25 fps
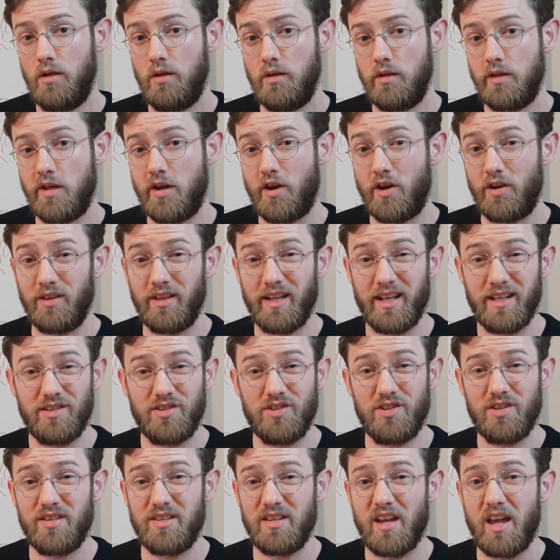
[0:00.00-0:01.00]

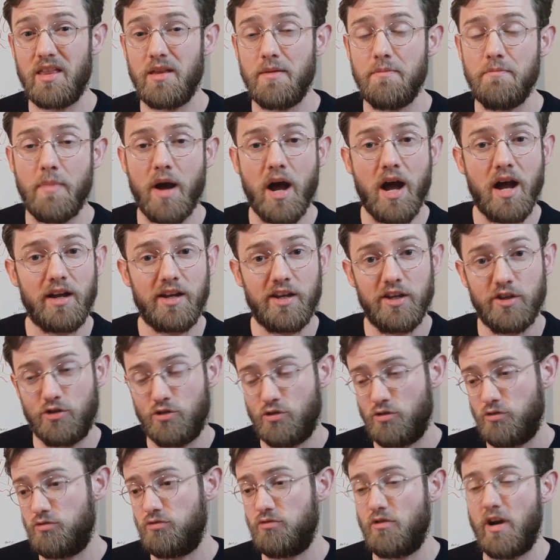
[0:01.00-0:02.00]
Let's just say the market
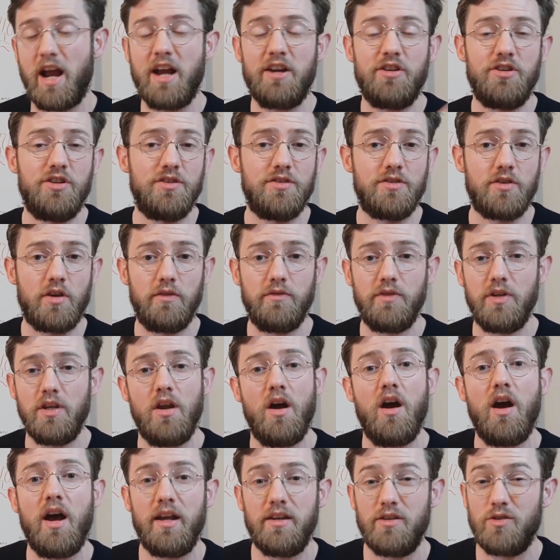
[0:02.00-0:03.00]
crashes
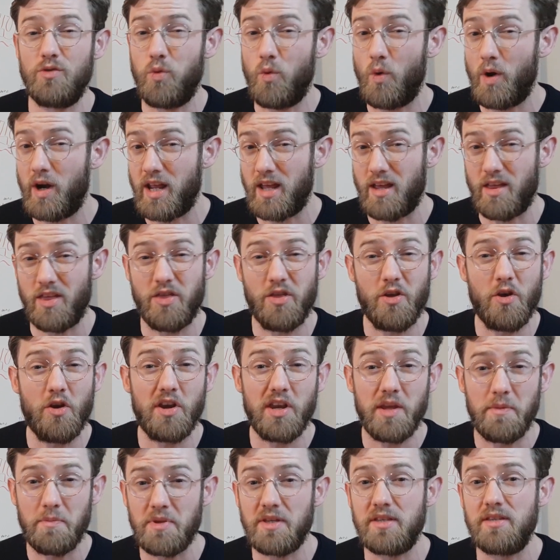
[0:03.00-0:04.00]
overnight, 20,
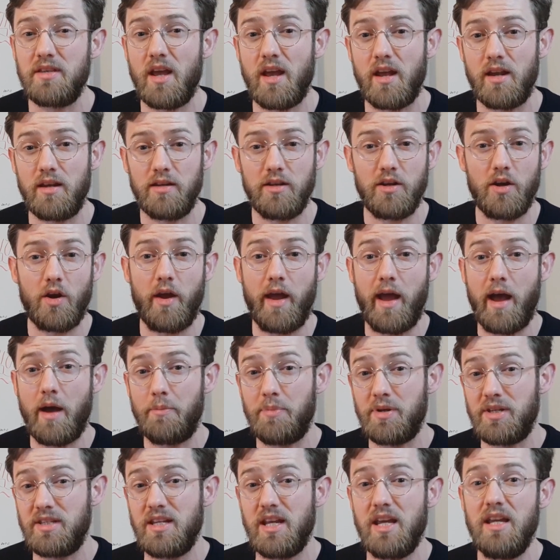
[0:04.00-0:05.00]
30%, our
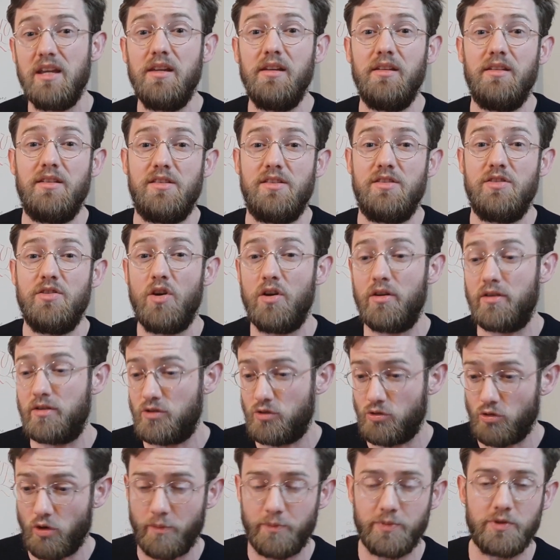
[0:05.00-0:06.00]
particular stock
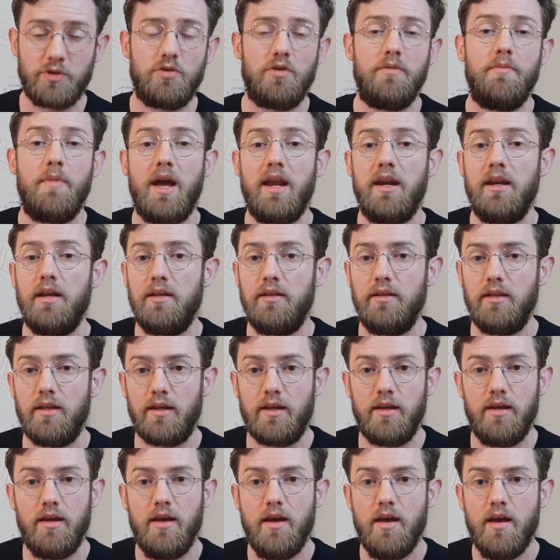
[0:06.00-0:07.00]
drops
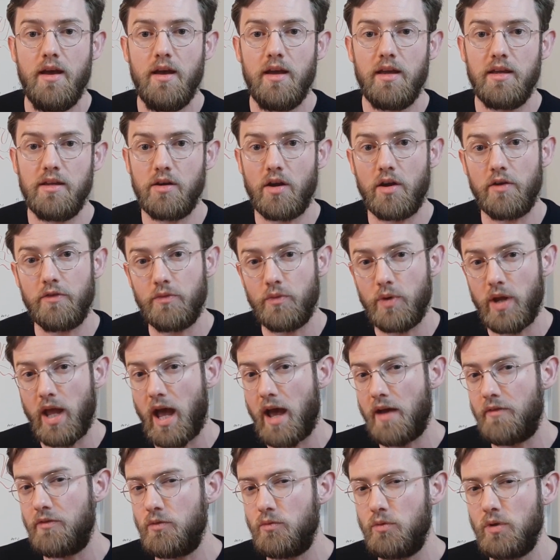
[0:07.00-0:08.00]
dramatically. If we
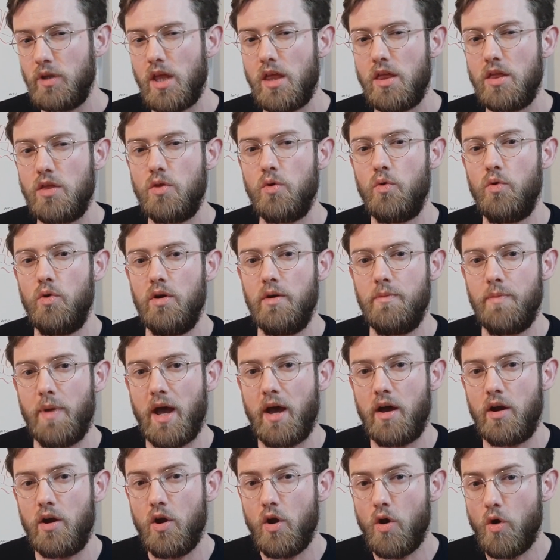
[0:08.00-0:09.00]
haven't really thought
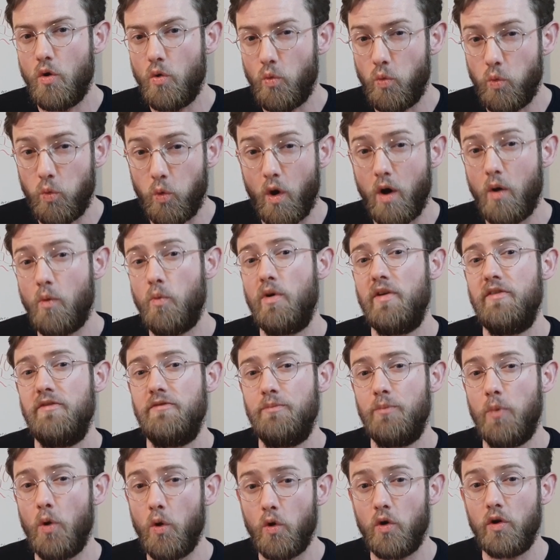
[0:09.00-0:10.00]
about what
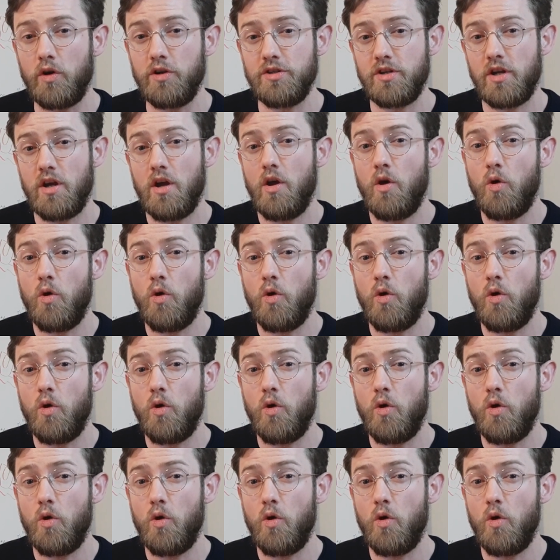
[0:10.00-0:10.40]
we've bought,